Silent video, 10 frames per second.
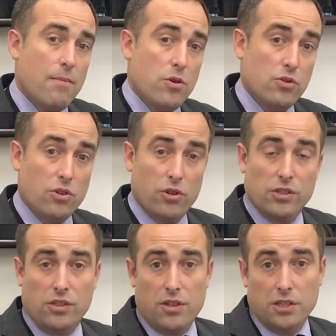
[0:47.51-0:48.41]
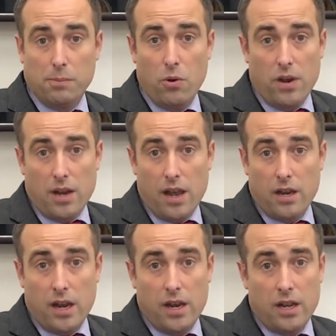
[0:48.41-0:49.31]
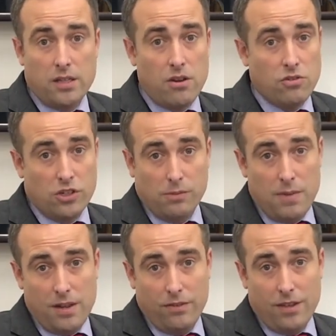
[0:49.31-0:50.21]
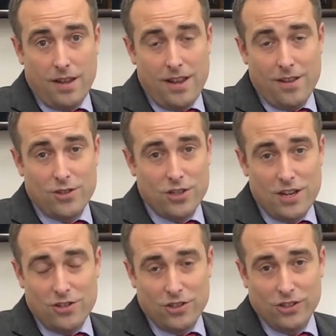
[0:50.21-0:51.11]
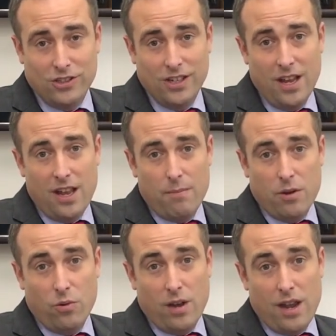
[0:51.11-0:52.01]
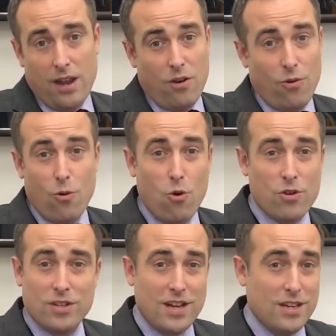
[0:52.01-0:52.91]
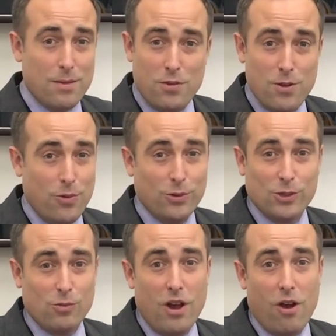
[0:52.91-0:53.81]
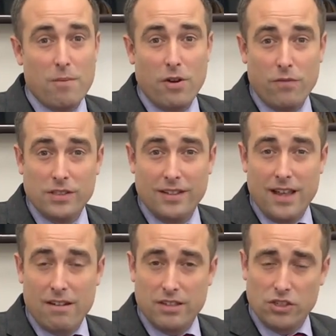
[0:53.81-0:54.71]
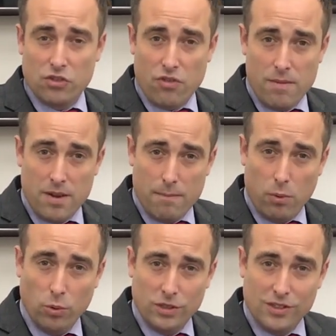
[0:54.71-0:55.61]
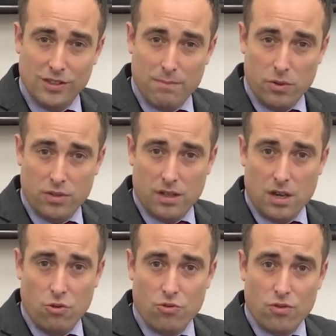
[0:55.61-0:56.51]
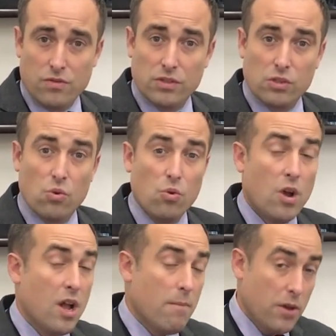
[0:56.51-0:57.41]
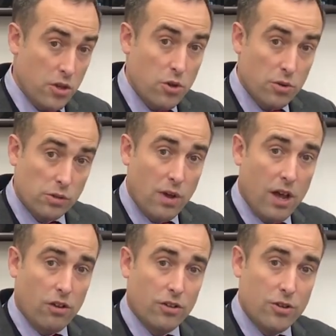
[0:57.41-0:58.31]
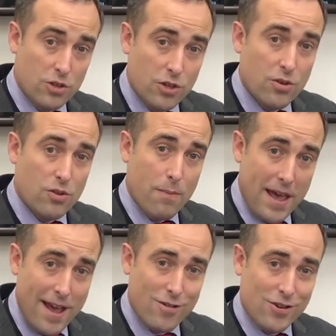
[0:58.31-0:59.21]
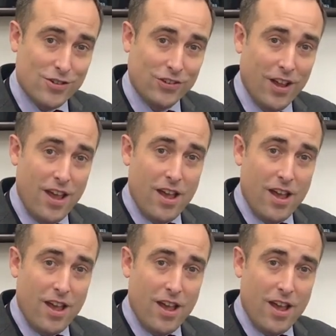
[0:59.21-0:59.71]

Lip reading: who's got us to this point, and I don't just mean here the teachers, but or indeed the pupils as well. I mean, obviously they're extremely important in building the culture of the school, but you as well, you too, the parents,